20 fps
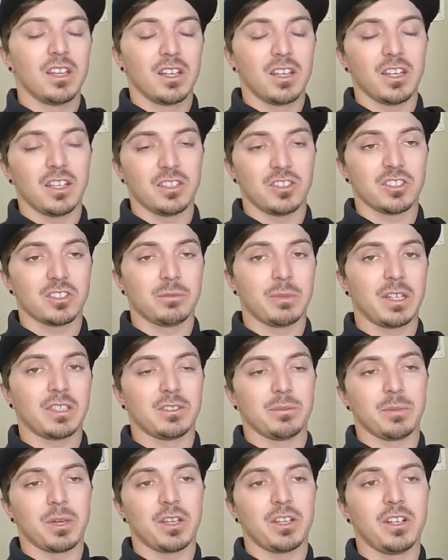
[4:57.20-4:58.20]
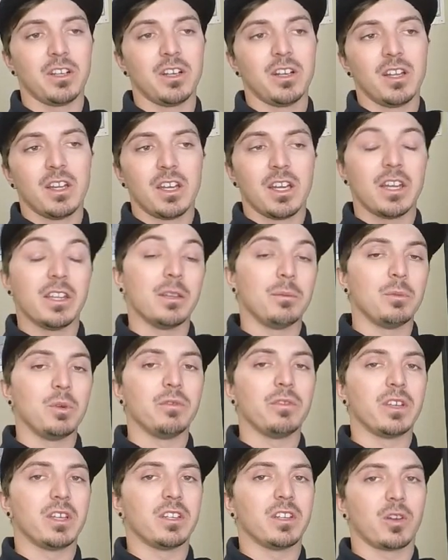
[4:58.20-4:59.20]
it just makes it better. And then
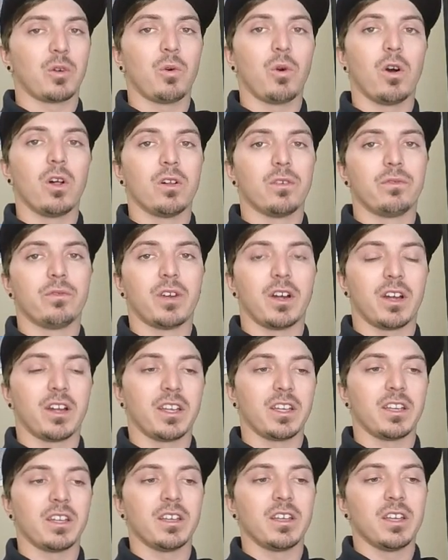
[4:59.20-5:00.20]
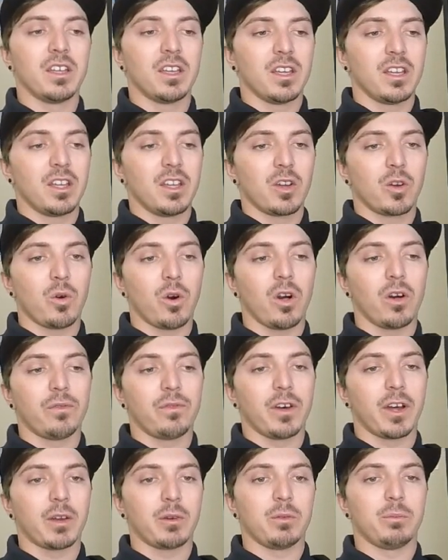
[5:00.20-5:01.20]
moving into qualifying
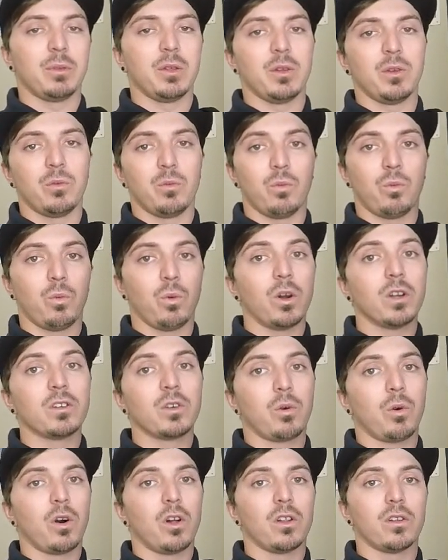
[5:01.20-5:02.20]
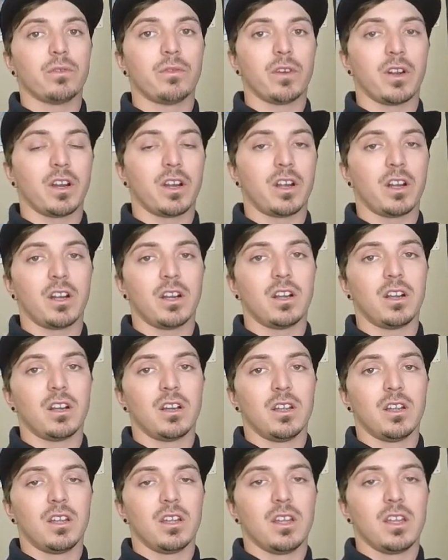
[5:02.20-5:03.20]
would be one qualifier,
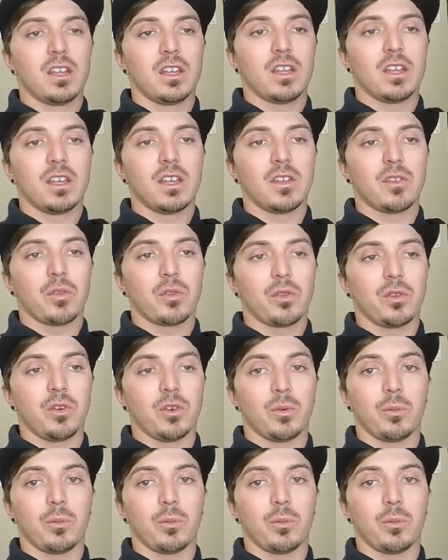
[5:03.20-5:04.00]
your